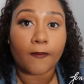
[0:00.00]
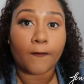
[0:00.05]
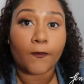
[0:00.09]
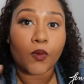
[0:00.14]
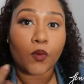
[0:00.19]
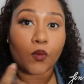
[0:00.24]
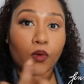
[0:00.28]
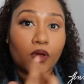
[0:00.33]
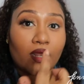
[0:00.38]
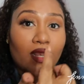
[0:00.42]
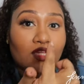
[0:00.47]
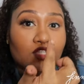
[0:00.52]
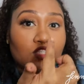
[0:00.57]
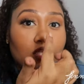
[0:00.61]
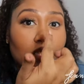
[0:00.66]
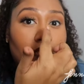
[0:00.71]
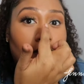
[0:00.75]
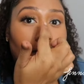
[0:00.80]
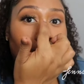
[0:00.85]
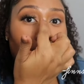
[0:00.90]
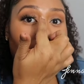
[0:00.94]
But when I
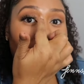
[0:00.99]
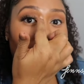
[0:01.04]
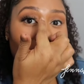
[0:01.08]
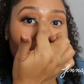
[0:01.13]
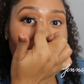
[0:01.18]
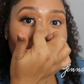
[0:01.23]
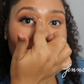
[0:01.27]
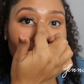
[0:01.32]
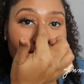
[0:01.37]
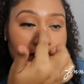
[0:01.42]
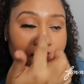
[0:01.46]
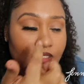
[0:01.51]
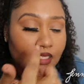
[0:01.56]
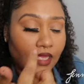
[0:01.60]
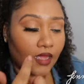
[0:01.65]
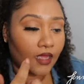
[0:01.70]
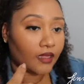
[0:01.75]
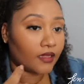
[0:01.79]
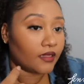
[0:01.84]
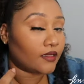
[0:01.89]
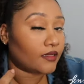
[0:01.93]
try to press this
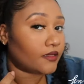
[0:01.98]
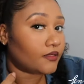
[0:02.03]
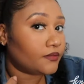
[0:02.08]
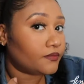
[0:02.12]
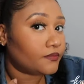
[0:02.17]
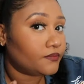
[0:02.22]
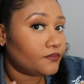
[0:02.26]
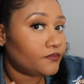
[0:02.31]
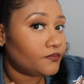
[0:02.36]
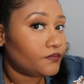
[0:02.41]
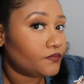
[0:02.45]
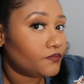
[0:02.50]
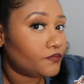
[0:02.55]
side in,